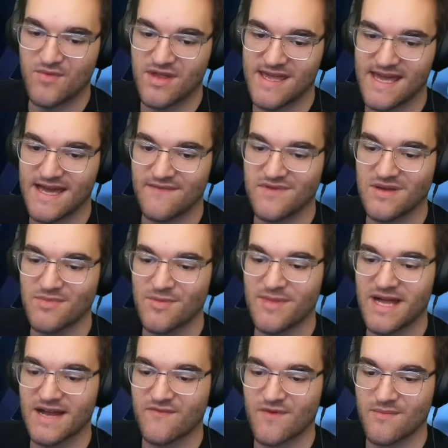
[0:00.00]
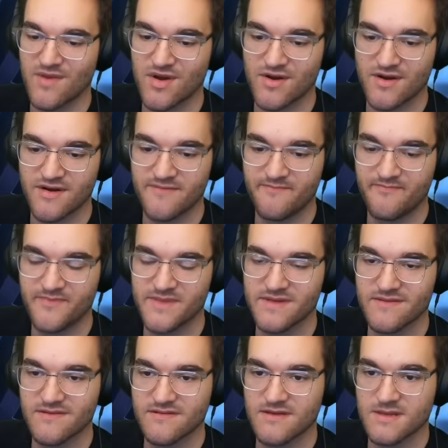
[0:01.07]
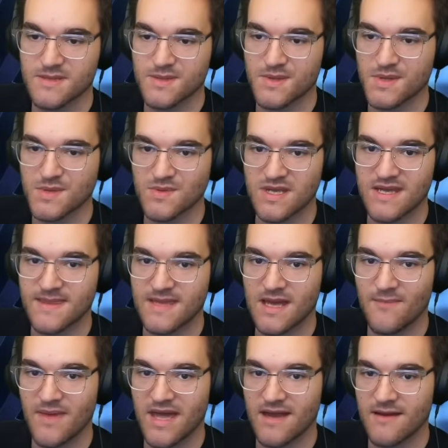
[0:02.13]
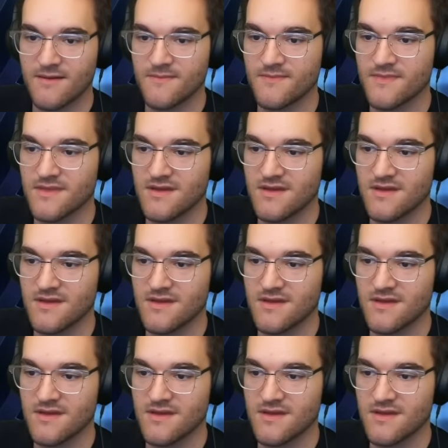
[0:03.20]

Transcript: We have double black for murder as soon as we hit that mana.